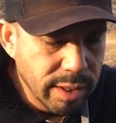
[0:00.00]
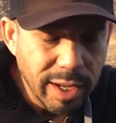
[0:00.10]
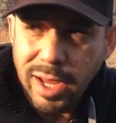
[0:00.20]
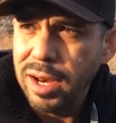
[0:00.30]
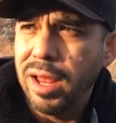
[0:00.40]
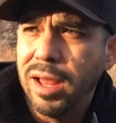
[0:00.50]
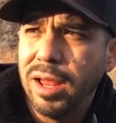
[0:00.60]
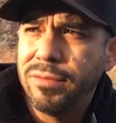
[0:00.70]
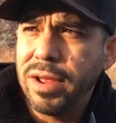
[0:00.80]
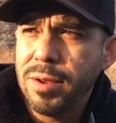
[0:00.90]
And
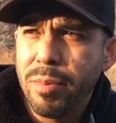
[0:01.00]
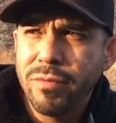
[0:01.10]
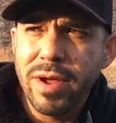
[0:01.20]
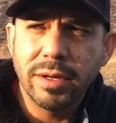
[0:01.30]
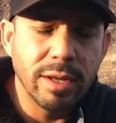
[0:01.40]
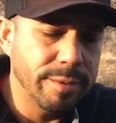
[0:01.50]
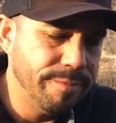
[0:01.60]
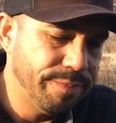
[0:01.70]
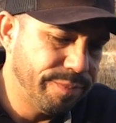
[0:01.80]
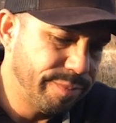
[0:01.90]
if I can perfect it,
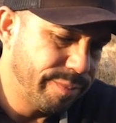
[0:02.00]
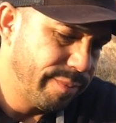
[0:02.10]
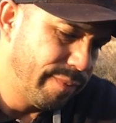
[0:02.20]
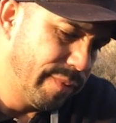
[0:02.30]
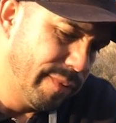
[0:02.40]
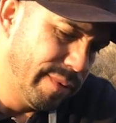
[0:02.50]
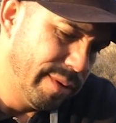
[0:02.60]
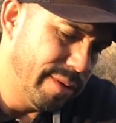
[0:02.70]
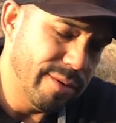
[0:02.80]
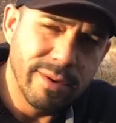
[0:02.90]

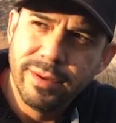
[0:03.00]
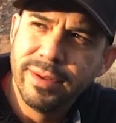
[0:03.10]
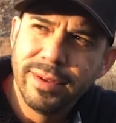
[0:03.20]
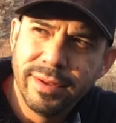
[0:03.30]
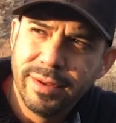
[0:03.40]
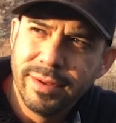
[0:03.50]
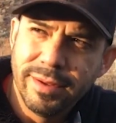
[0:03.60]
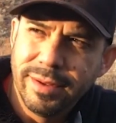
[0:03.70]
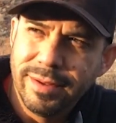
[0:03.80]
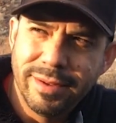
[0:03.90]
dude,
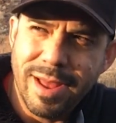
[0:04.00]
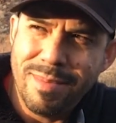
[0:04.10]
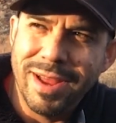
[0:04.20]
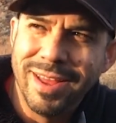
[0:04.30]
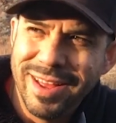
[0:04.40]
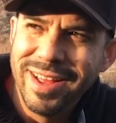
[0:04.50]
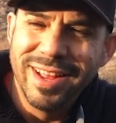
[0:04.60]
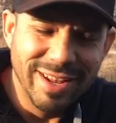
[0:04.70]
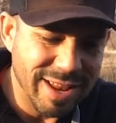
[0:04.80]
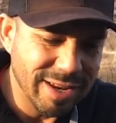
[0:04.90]
that
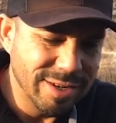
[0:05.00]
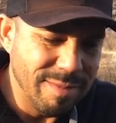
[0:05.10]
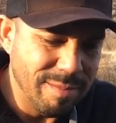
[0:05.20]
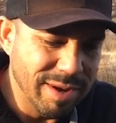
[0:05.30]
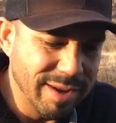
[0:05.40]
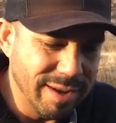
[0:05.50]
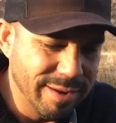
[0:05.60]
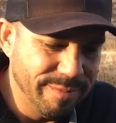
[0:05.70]
just might be it.